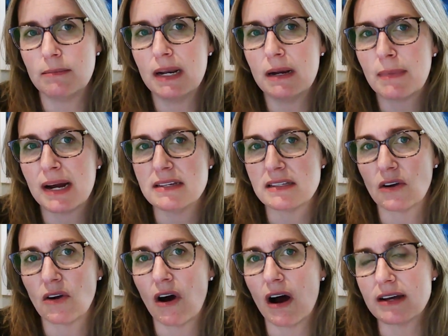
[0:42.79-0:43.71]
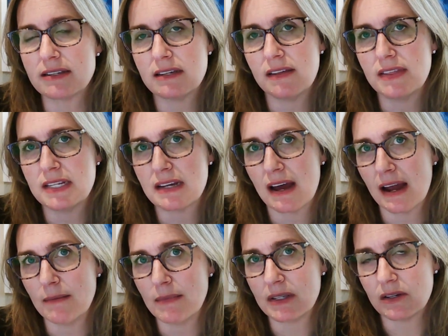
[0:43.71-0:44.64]
to minimize the costs and the
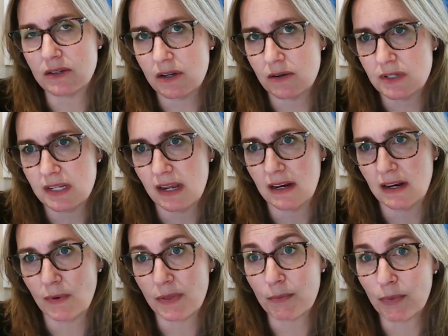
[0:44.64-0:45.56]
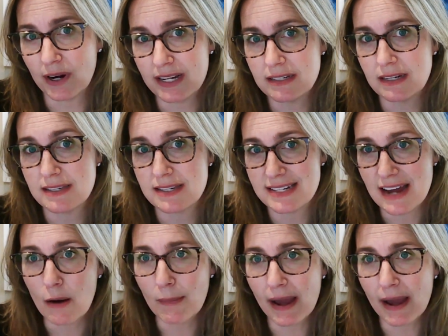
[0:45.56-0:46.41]
time that's associated with print and snail